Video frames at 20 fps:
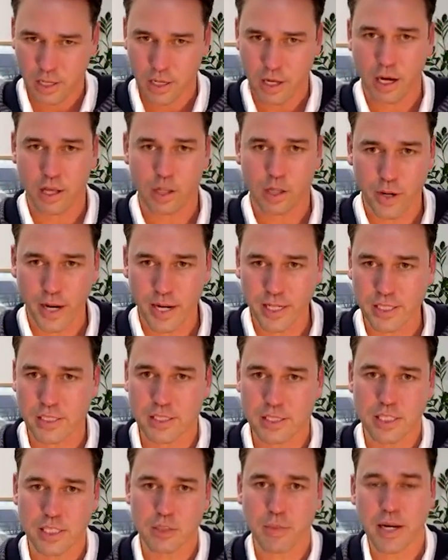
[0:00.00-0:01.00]
other
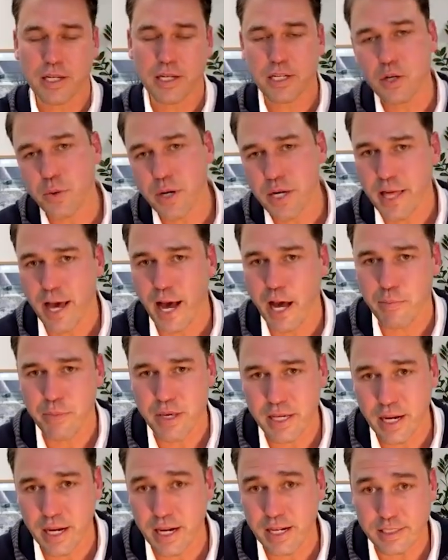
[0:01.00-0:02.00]
agencies by doing that,
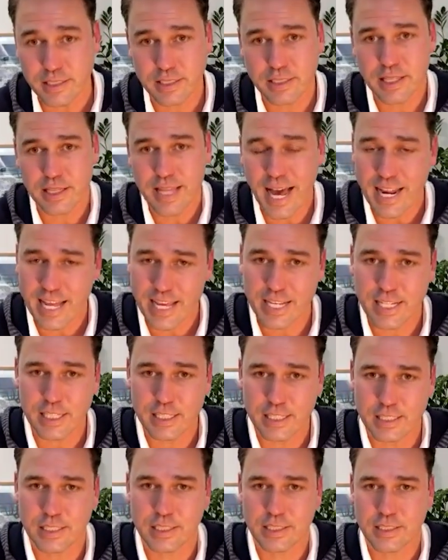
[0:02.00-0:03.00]
because that
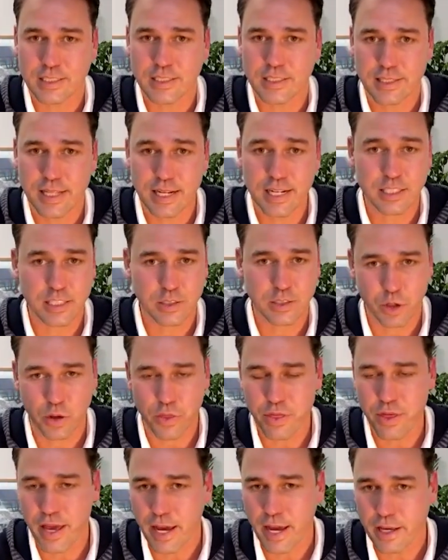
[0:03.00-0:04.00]
is a real
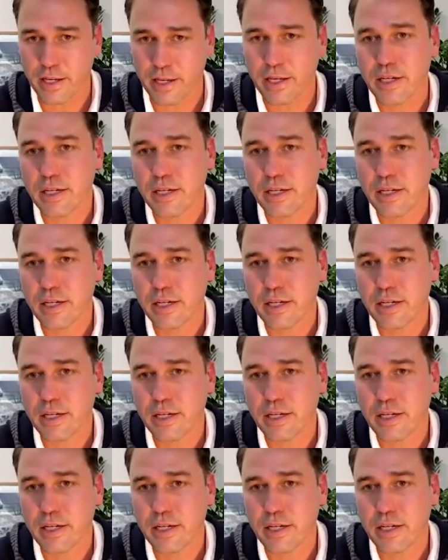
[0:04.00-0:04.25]
thing.